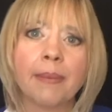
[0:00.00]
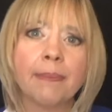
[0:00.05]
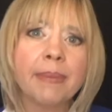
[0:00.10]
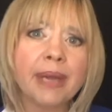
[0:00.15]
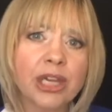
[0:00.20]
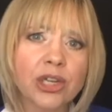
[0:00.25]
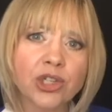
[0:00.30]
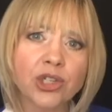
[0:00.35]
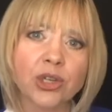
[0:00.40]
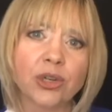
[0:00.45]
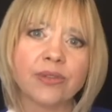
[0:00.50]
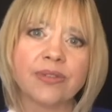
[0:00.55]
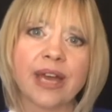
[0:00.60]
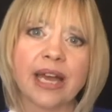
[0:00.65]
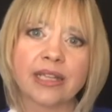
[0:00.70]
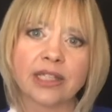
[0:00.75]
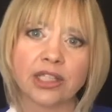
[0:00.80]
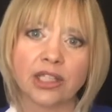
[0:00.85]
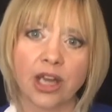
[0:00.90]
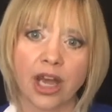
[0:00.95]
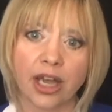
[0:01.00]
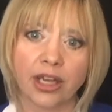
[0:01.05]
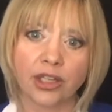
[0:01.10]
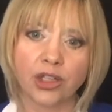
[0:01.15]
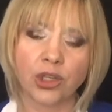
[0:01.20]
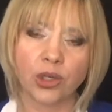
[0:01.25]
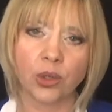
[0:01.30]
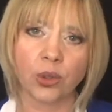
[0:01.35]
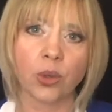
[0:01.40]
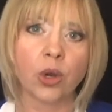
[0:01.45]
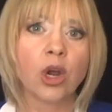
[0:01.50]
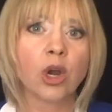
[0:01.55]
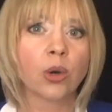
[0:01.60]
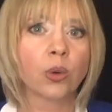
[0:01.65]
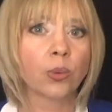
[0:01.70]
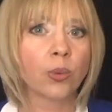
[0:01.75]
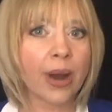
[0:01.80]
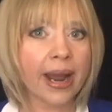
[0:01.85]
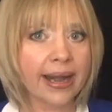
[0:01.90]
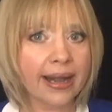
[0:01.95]
Make sure that's not you.
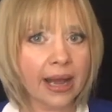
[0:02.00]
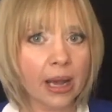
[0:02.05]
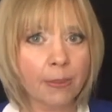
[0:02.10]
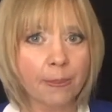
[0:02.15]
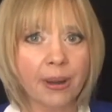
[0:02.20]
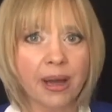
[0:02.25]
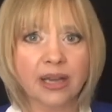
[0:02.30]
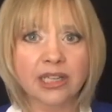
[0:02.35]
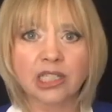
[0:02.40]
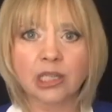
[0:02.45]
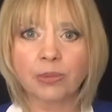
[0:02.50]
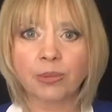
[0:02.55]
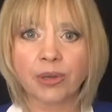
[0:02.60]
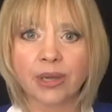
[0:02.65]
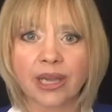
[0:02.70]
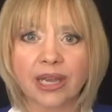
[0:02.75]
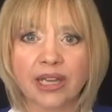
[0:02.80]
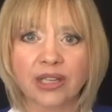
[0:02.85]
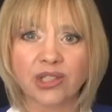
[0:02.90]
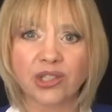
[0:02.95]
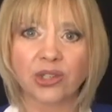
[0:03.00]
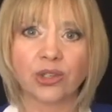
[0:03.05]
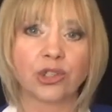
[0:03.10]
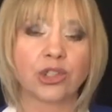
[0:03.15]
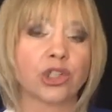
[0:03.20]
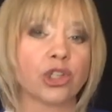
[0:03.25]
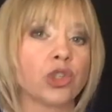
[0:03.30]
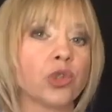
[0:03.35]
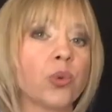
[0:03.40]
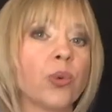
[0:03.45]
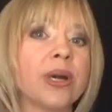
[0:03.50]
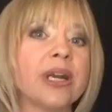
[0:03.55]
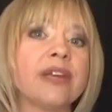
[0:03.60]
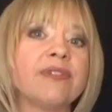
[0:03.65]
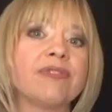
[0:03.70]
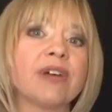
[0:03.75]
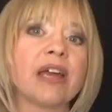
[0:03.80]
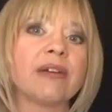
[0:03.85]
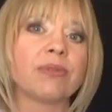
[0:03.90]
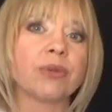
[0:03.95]
Write out possible answers to
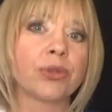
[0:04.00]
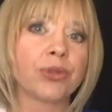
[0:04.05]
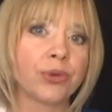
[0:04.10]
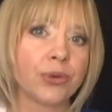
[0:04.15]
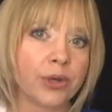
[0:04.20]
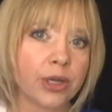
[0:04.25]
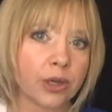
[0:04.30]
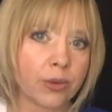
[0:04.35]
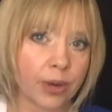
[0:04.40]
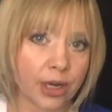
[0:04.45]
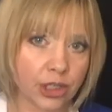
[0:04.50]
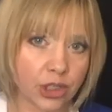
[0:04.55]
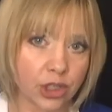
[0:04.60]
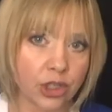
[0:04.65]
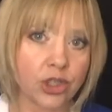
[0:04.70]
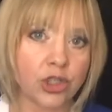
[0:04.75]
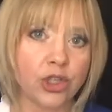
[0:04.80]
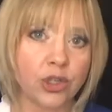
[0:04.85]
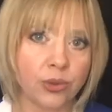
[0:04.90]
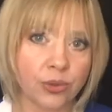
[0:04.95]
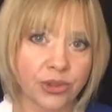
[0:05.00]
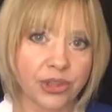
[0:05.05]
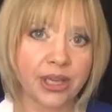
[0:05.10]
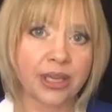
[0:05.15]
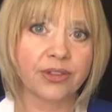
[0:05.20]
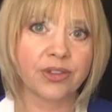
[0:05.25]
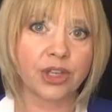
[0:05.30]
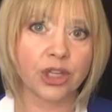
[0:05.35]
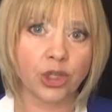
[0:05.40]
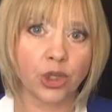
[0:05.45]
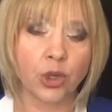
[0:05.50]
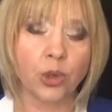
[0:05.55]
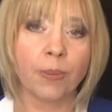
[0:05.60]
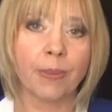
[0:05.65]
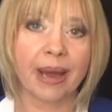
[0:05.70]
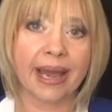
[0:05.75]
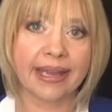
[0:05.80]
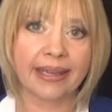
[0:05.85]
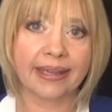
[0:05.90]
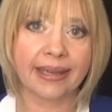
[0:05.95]
25 or 30 questions you think that you
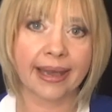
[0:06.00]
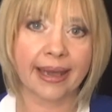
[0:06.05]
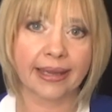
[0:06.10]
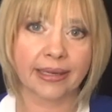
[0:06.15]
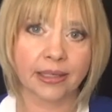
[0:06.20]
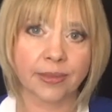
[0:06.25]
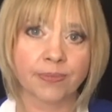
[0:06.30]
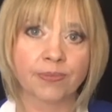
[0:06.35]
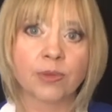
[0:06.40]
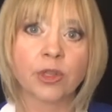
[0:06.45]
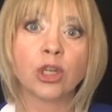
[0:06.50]
might get.